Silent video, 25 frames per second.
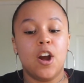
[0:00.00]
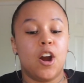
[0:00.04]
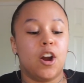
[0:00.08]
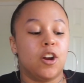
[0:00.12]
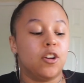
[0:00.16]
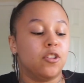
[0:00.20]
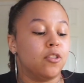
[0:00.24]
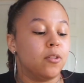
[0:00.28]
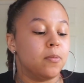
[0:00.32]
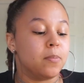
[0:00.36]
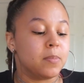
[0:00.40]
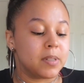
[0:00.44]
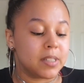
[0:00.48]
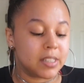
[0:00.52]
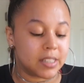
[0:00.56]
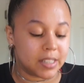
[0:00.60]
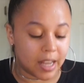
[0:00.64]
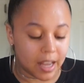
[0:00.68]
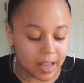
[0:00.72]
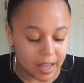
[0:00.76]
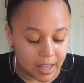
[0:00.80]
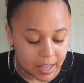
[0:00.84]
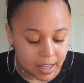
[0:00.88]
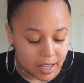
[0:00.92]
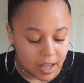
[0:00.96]
Are you
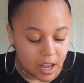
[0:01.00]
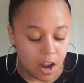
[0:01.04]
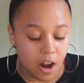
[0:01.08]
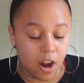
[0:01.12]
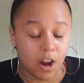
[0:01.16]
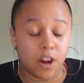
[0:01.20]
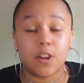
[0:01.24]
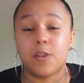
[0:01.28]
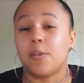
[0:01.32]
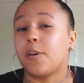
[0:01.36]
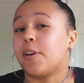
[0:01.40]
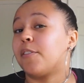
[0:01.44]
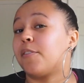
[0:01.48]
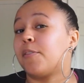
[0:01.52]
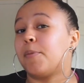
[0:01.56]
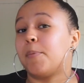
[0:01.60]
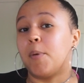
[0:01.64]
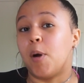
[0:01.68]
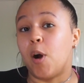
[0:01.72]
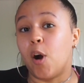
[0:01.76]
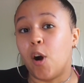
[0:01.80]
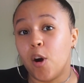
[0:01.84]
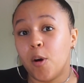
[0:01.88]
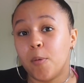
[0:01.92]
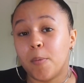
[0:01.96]
upset? Are you working from
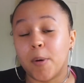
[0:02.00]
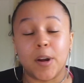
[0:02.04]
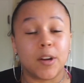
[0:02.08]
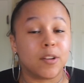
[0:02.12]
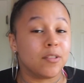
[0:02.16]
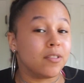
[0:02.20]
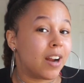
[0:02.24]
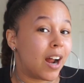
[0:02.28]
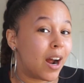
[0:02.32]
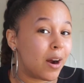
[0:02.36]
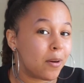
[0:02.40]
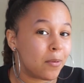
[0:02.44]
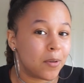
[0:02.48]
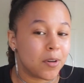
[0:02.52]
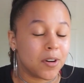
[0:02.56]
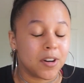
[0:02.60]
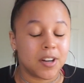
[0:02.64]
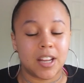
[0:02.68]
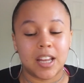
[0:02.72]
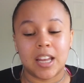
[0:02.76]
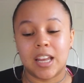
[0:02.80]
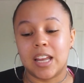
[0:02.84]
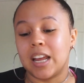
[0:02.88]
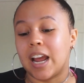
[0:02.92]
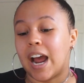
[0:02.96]
home? Are you not
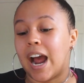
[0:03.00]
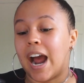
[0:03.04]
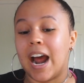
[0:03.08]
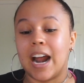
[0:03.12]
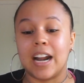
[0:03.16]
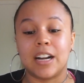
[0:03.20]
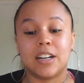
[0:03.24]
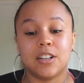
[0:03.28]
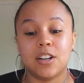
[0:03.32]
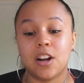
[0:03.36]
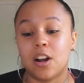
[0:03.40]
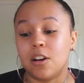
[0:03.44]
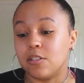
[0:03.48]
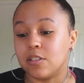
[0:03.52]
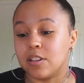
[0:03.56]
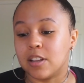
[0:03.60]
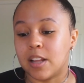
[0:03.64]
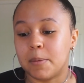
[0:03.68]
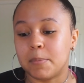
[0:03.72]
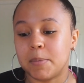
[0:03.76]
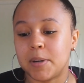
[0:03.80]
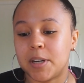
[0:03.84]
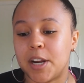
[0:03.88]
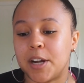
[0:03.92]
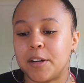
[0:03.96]
working? I don't know.
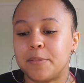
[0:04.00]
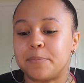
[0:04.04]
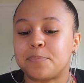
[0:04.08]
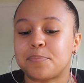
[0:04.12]
Let me know.